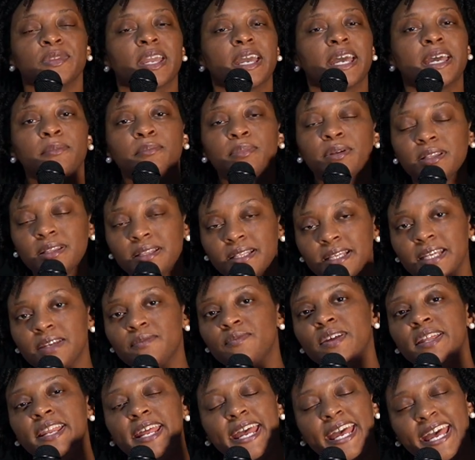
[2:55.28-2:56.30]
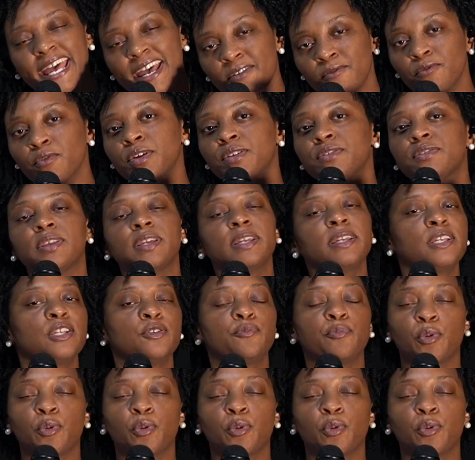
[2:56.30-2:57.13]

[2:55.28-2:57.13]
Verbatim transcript: and believe that everything He